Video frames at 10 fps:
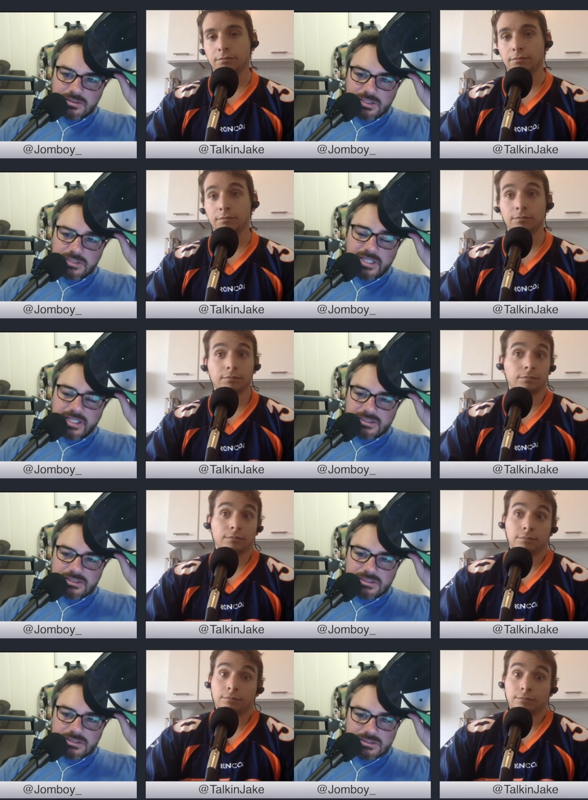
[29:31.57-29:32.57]
Speaker 1: It does.
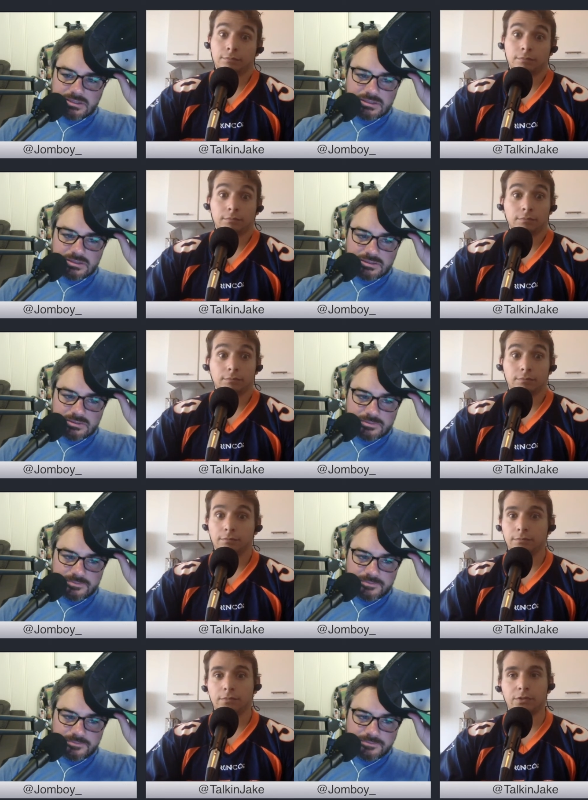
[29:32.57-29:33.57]

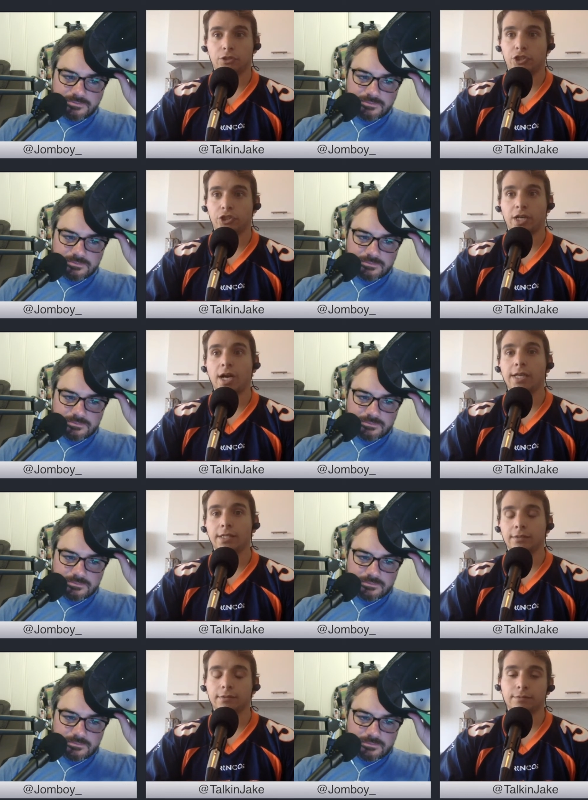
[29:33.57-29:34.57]
It's
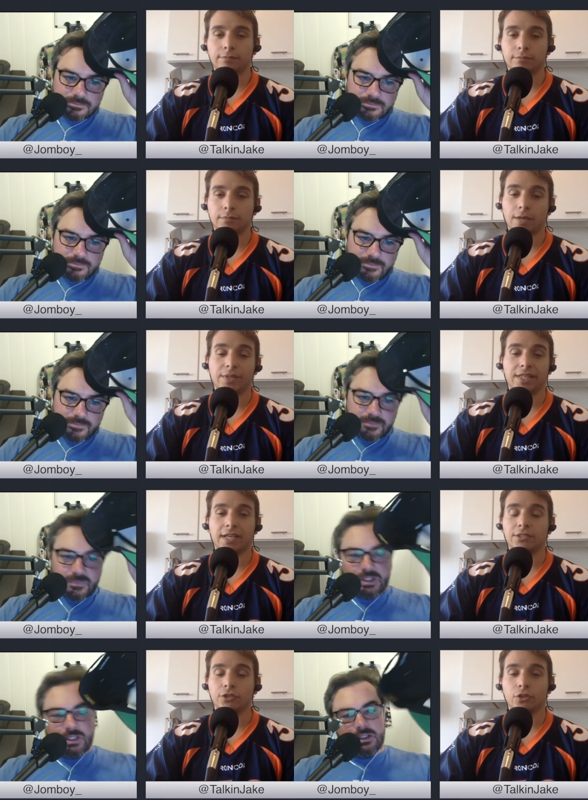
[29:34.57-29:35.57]
Speaker 2: giant. I mean,
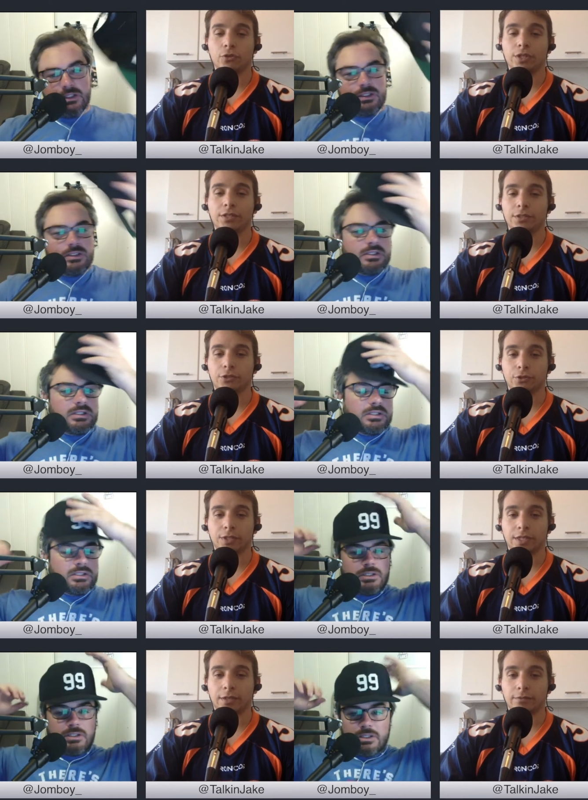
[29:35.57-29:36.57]
that's its own
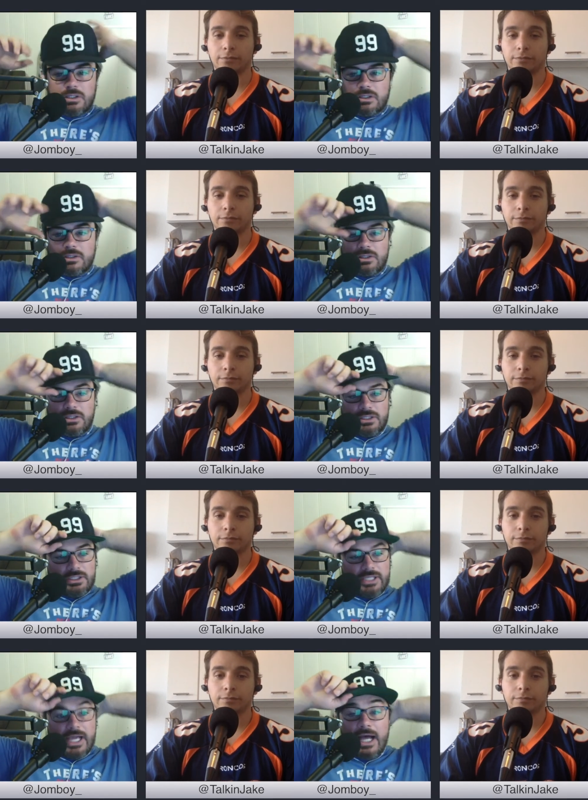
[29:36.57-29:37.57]
industry now.
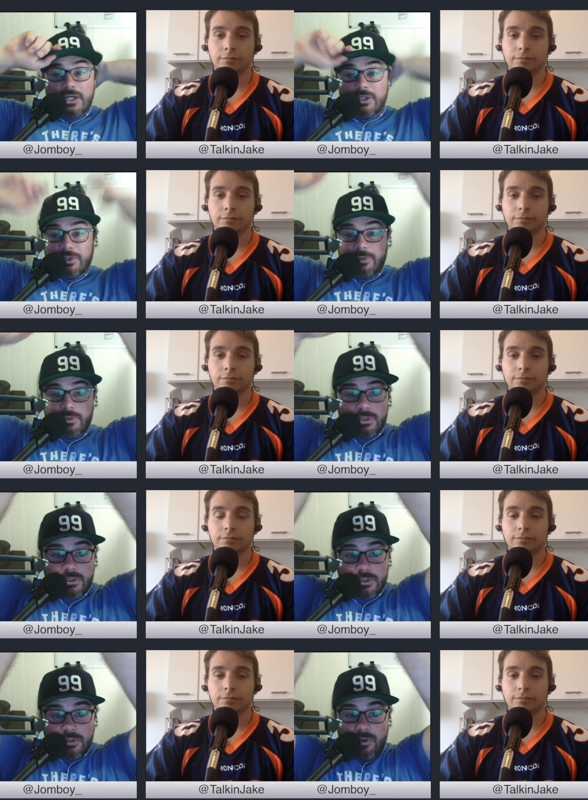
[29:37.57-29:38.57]
Speaker 1: Yahoo
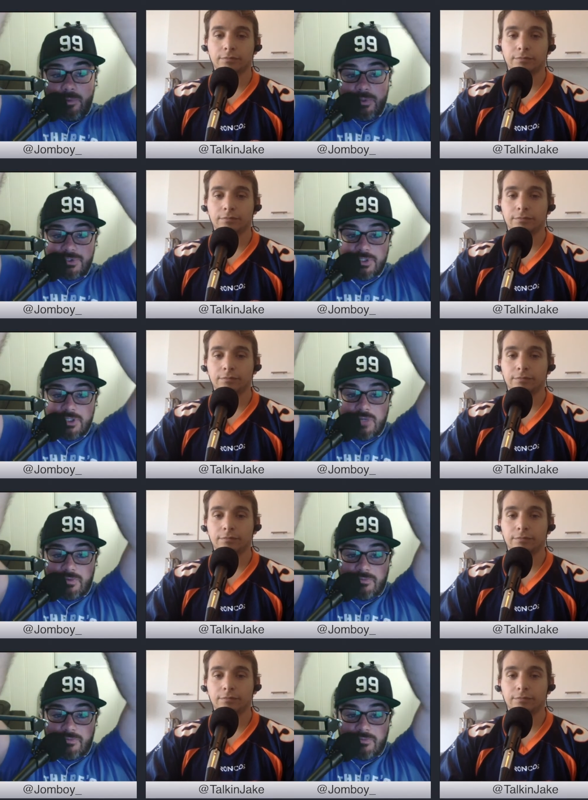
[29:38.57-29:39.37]
almost took over